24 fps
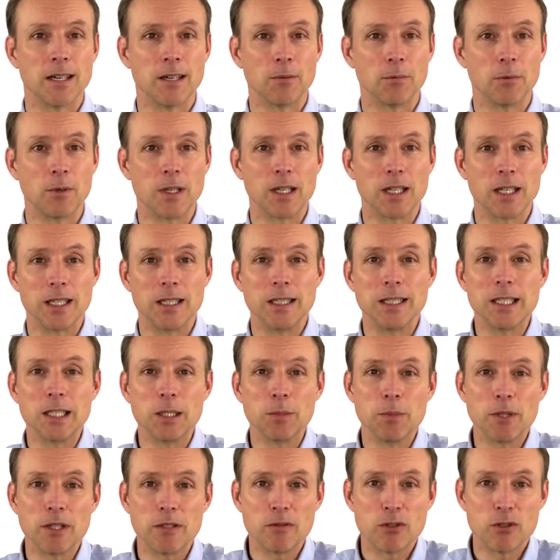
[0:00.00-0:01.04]
We'll get a little
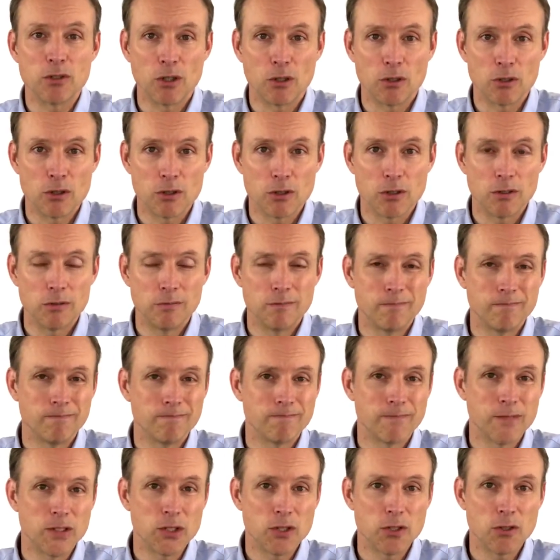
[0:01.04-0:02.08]
bit of social.
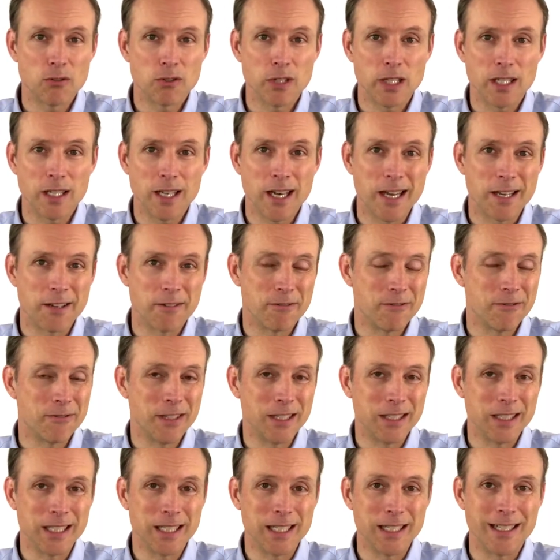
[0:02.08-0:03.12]
It's usually kind of
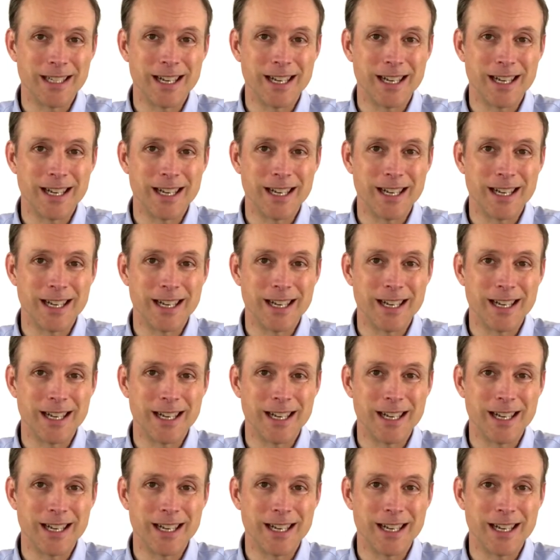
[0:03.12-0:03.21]
fill-in,